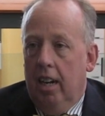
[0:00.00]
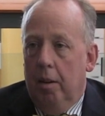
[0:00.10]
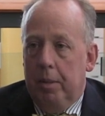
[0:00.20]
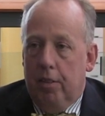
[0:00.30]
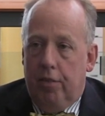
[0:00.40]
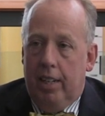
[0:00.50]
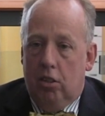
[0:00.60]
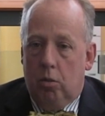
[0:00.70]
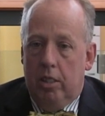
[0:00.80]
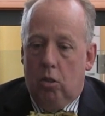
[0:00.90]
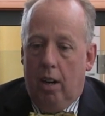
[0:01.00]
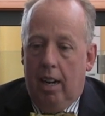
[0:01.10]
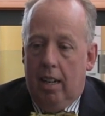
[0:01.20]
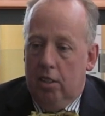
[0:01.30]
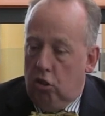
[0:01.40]
but the phase three
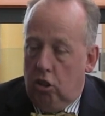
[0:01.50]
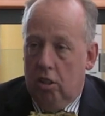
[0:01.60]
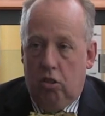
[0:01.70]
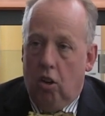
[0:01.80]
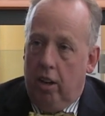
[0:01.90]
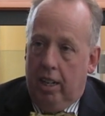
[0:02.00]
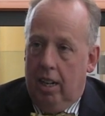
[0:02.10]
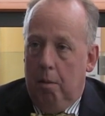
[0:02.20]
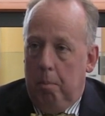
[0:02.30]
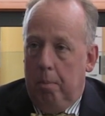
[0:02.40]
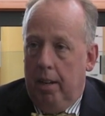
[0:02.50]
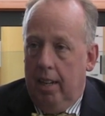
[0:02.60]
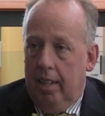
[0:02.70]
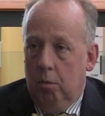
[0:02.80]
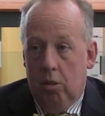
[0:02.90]
trial is just starting up,
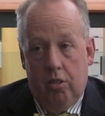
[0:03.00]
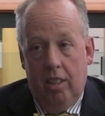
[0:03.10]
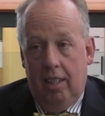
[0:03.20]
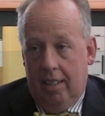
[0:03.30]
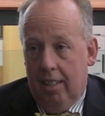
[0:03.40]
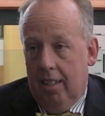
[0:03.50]
and we'll see.